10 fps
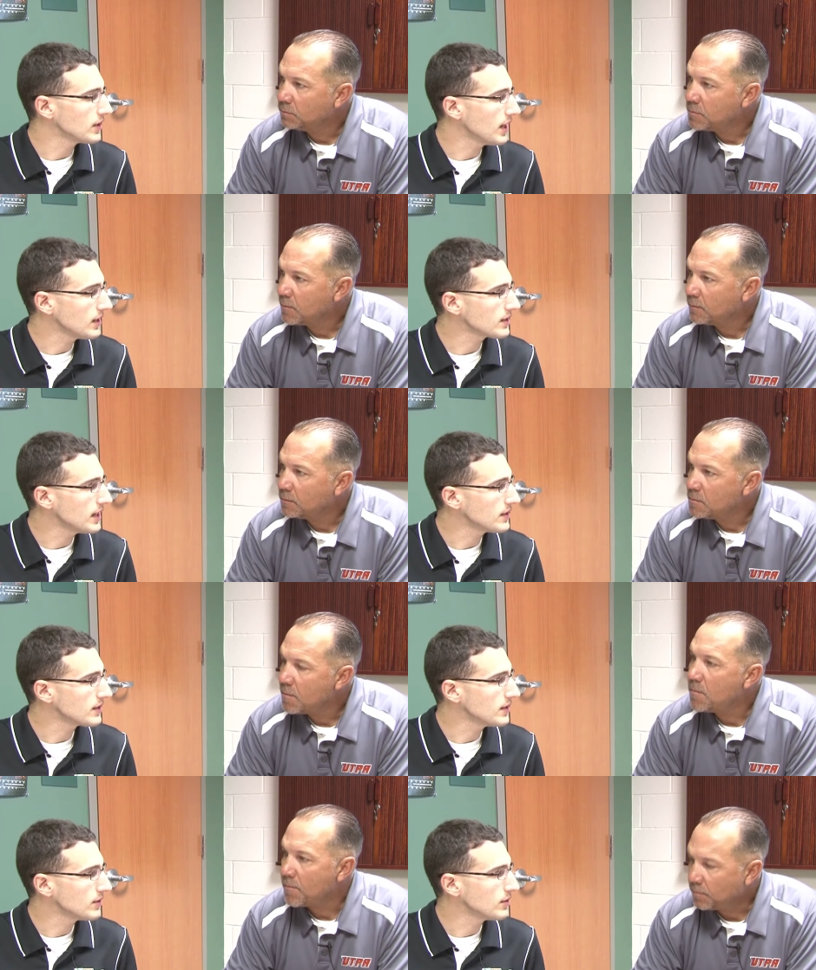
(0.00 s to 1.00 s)
Speaker 1: and Alex
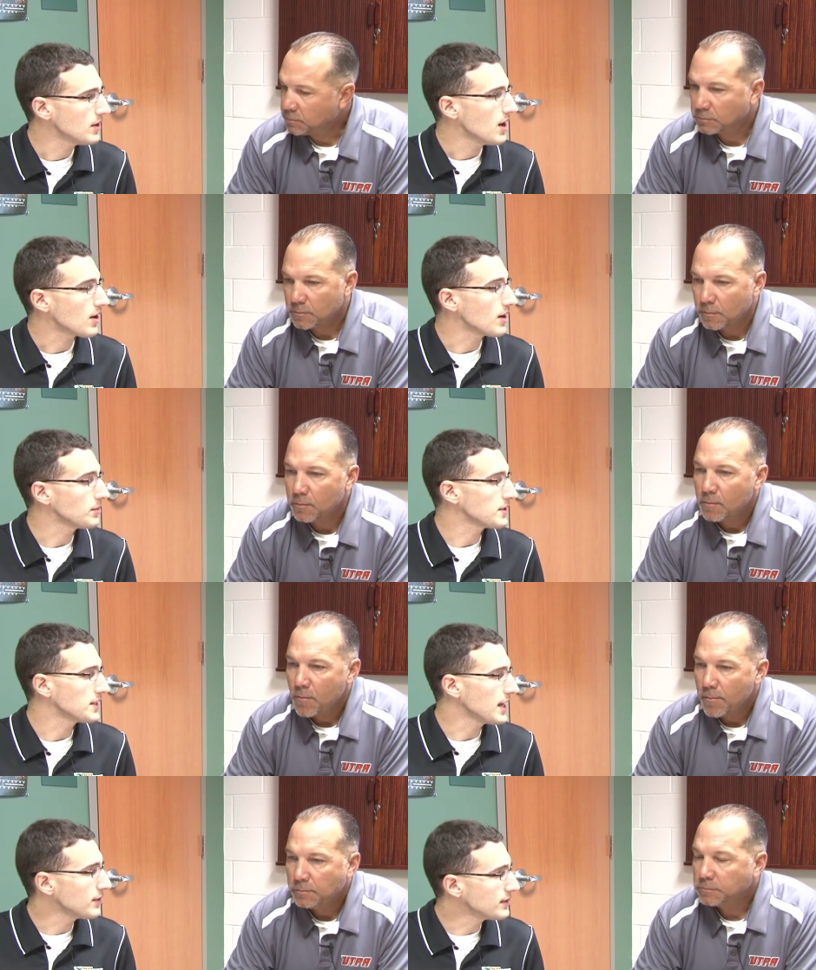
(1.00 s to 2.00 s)
Henson, who are able to
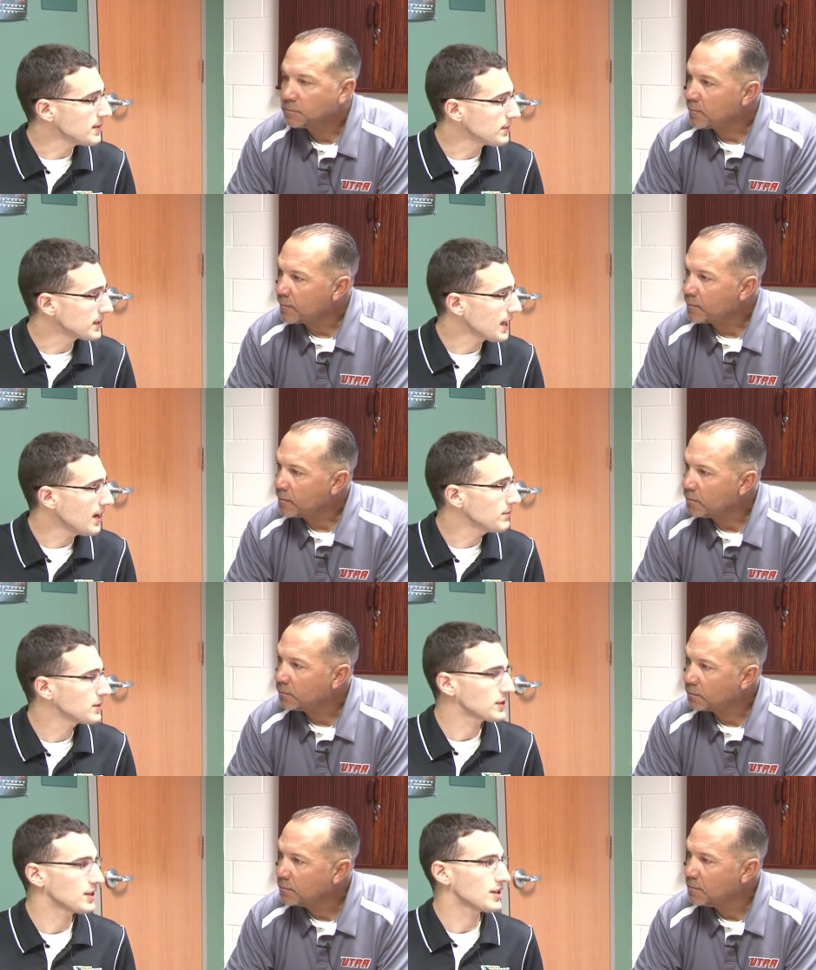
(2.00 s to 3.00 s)
take you deep into games
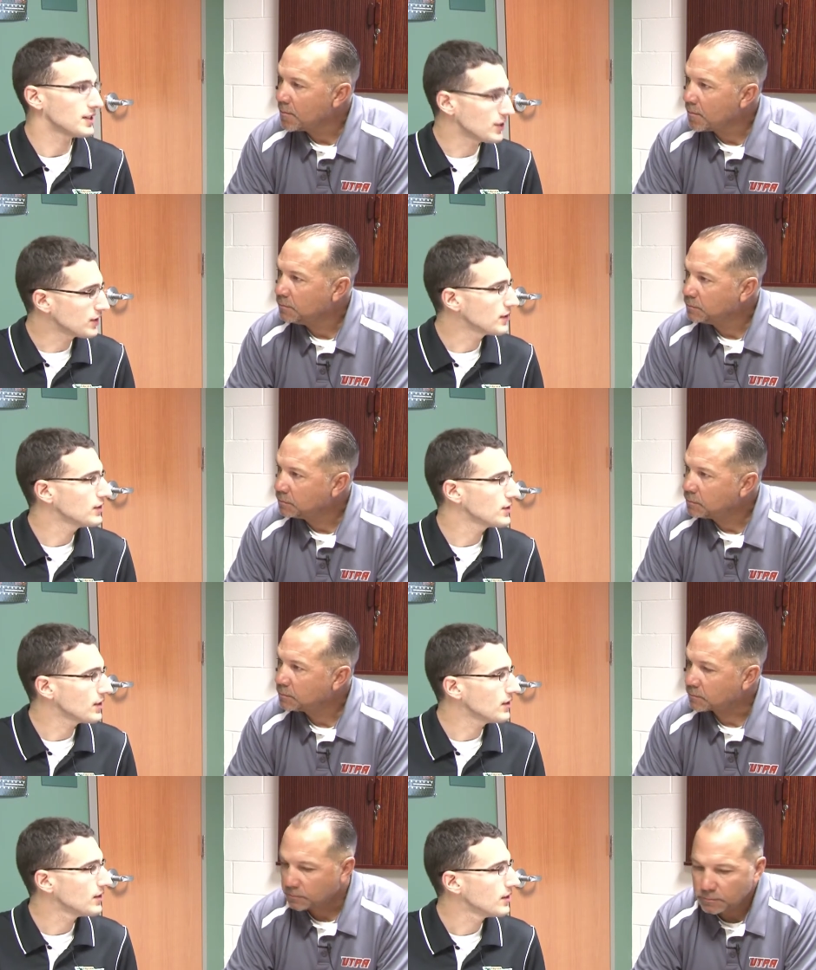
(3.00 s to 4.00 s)
because they're conditioned to do
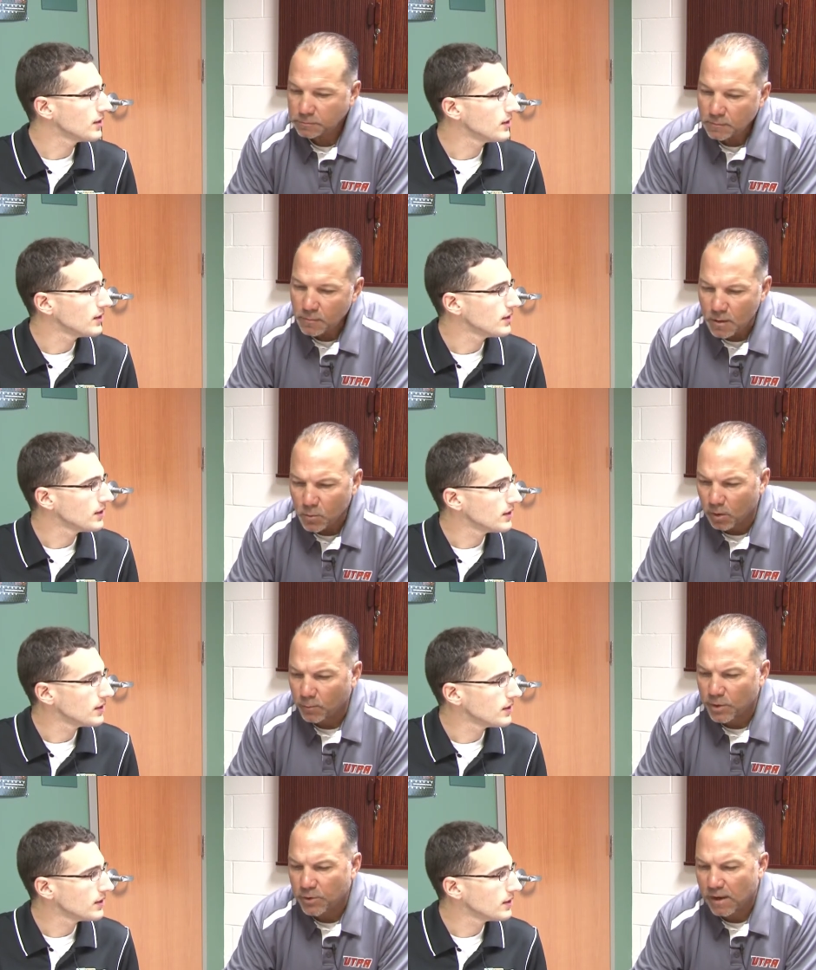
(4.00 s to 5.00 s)
so.
Speaker 2: Well,
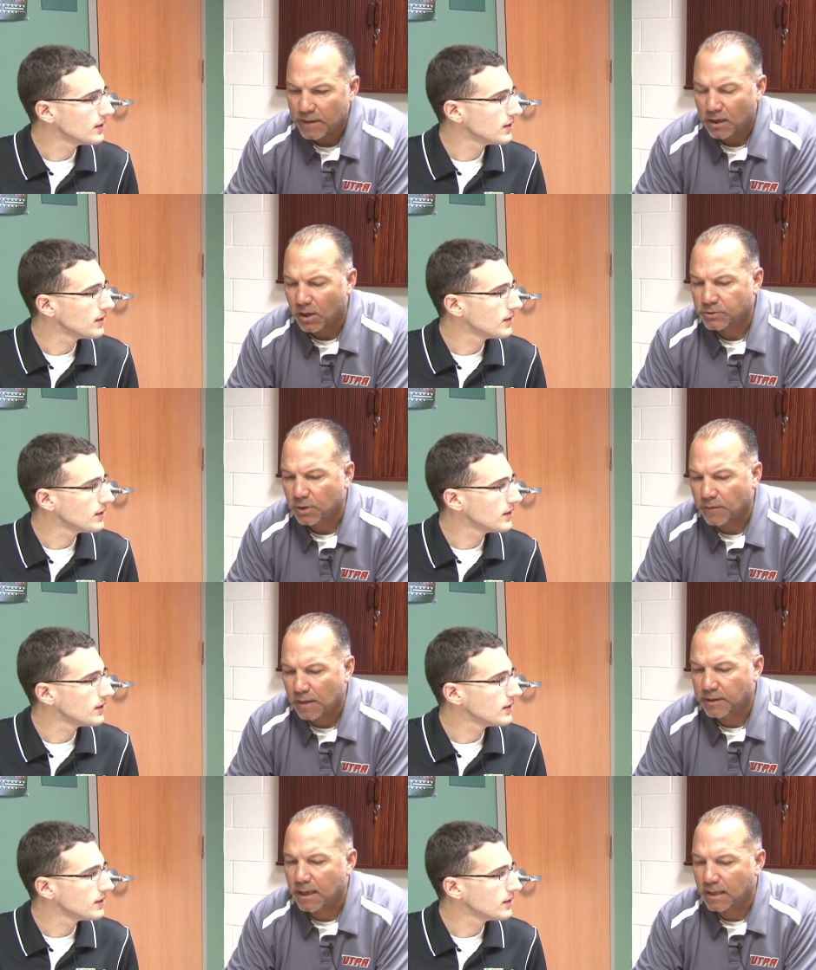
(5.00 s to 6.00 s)
when you have that luxury of
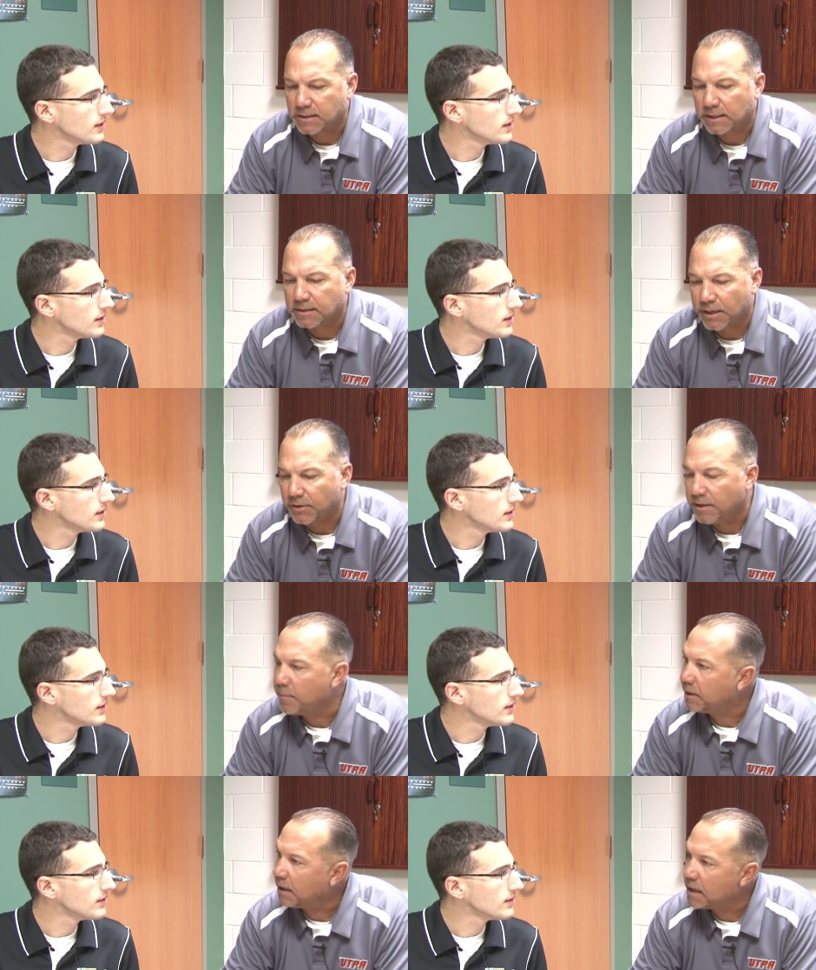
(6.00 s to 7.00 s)
having guys that can take you
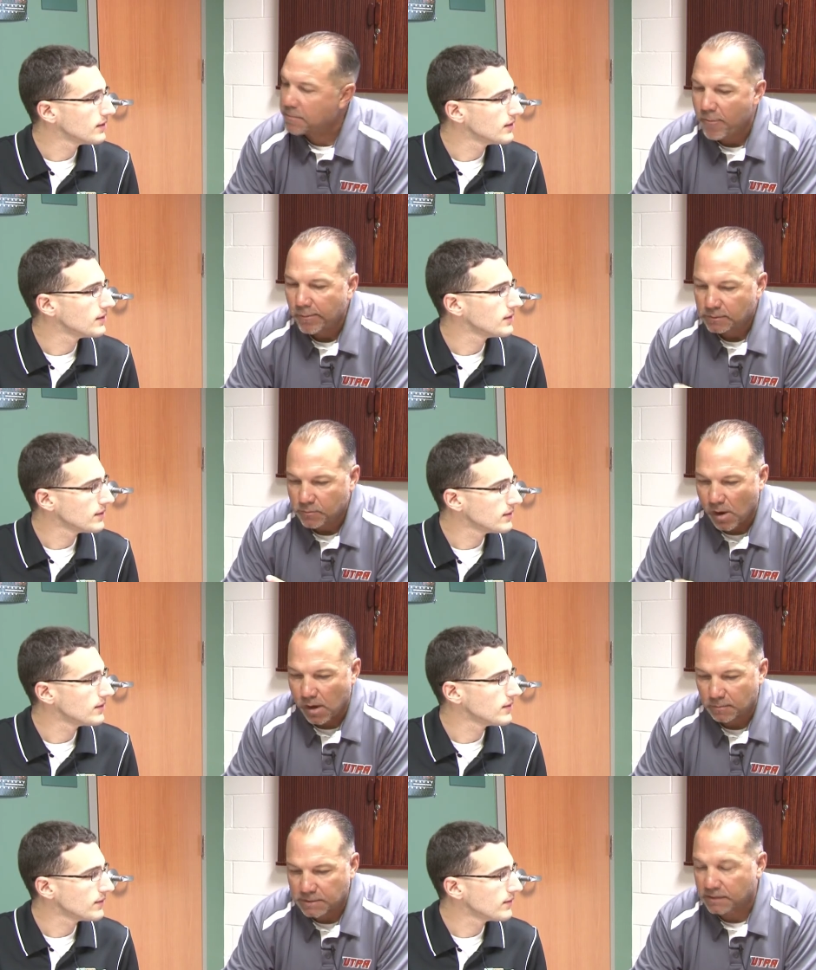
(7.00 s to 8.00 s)
deep in the game,
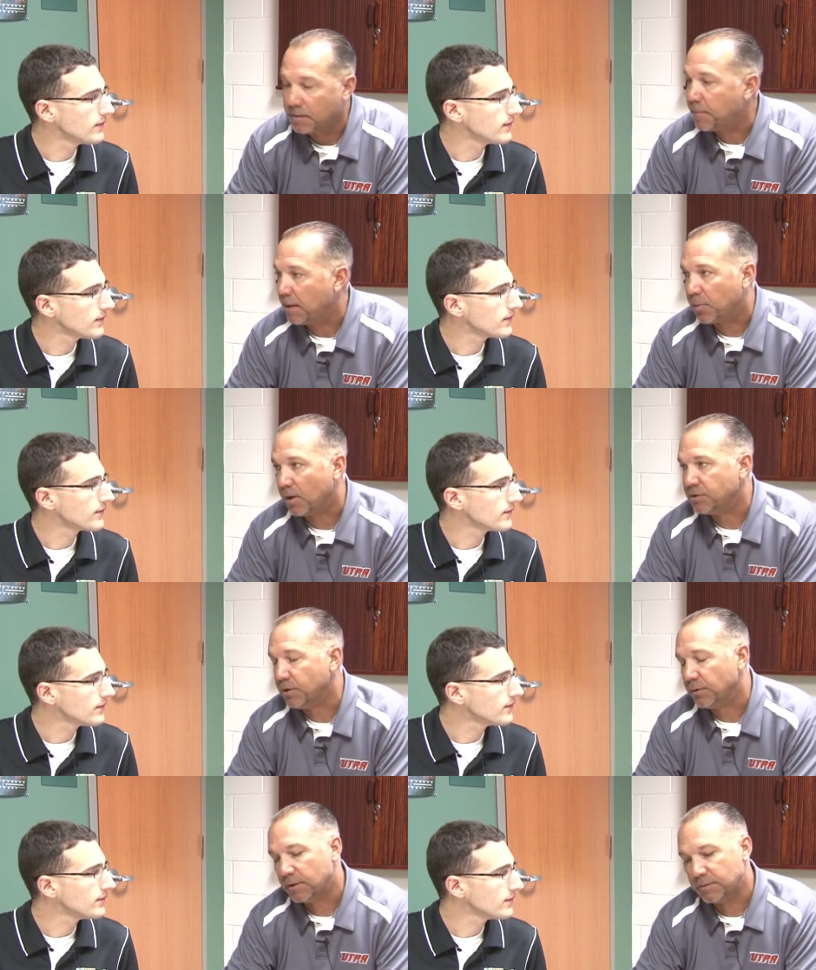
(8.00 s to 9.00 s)
that's a big plus,
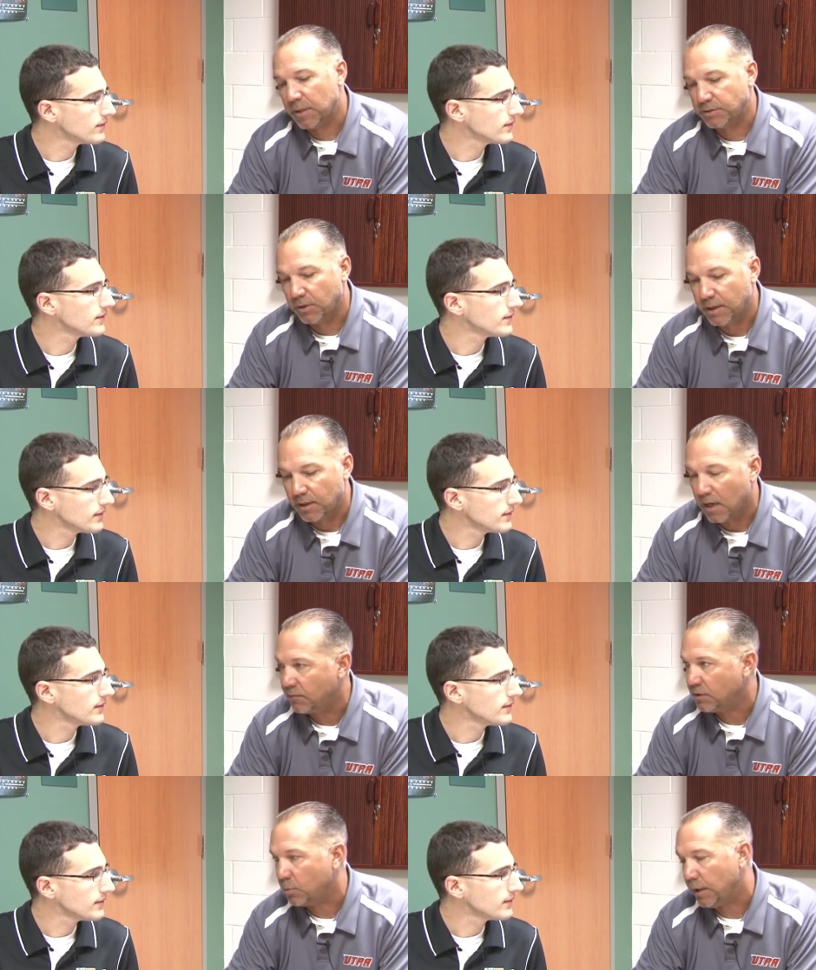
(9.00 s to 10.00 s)
Jonah, especially in
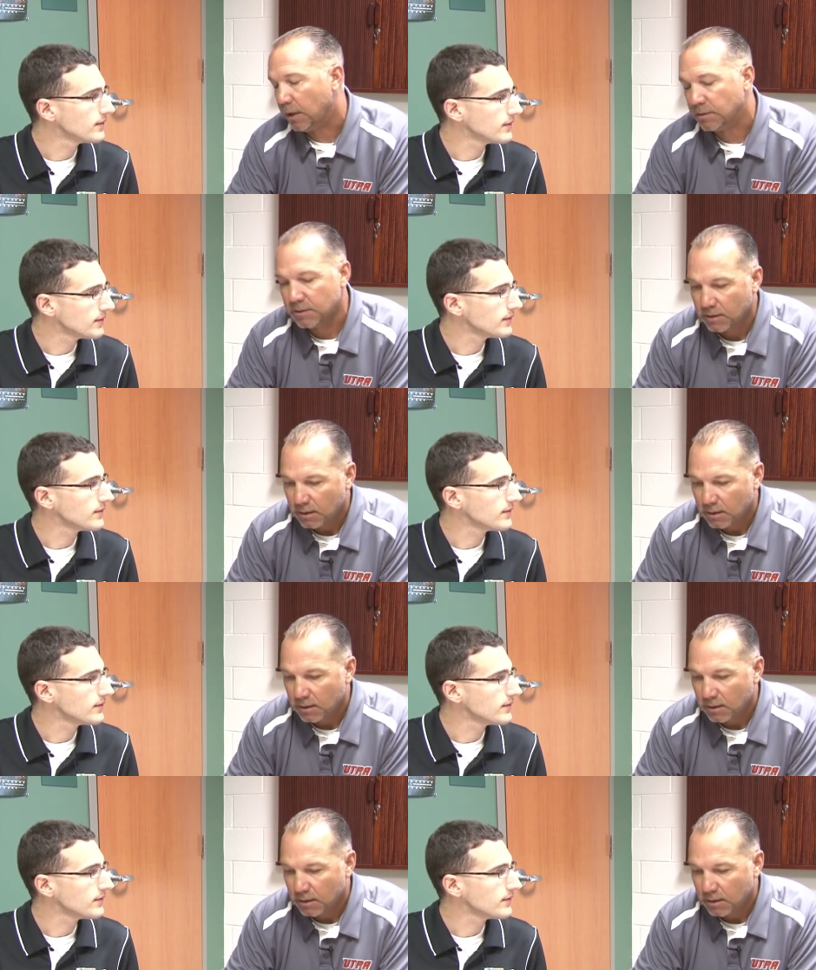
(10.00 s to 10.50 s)
conference weekends.